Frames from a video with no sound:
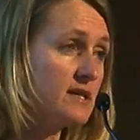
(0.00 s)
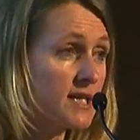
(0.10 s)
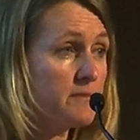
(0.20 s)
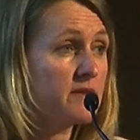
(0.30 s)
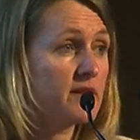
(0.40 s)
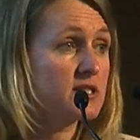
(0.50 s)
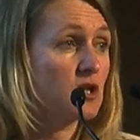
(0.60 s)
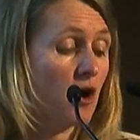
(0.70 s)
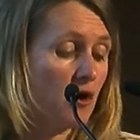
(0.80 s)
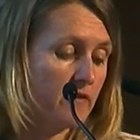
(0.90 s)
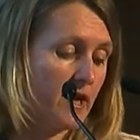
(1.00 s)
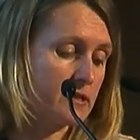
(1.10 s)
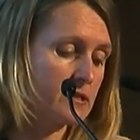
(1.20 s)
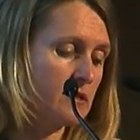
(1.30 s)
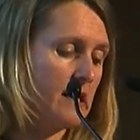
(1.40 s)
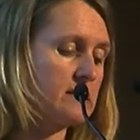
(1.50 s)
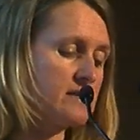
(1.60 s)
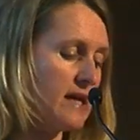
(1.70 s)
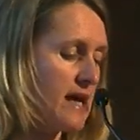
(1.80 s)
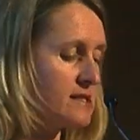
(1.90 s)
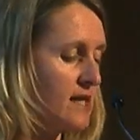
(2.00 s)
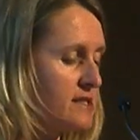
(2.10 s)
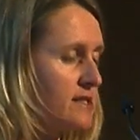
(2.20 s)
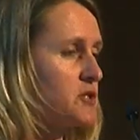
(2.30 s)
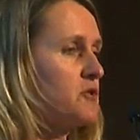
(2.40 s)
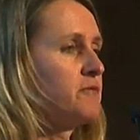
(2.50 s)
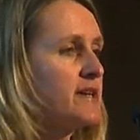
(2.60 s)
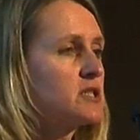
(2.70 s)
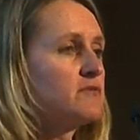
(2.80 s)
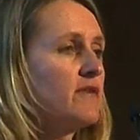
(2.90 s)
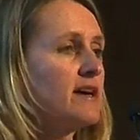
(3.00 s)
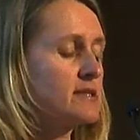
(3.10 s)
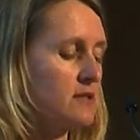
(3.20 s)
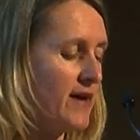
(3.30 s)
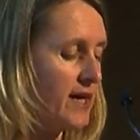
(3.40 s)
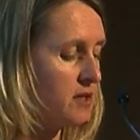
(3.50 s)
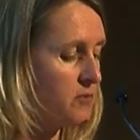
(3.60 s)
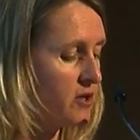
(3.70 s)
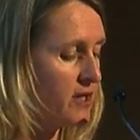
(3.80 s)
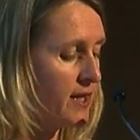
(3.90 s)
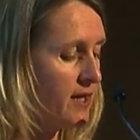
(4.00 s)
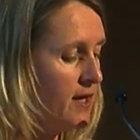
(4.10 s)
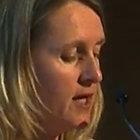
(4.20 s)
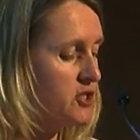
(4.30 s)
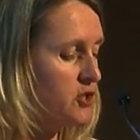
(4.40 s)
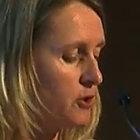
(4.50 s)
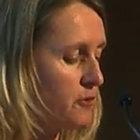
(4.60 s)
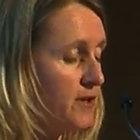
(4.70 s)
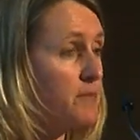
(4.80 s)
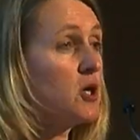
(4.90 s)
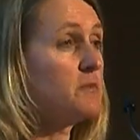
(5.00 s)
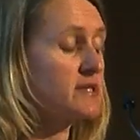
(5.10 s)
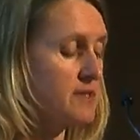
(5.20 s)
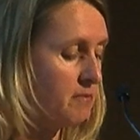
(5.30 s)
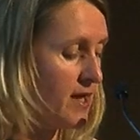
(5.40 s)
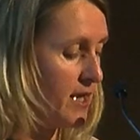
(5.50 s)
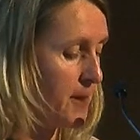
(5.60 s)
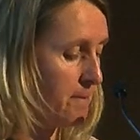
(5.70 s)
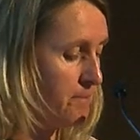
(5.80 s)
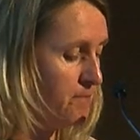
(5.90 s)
Something that is of us, understands us, and is reflective of us, of our community, geography, purpose, and meaning.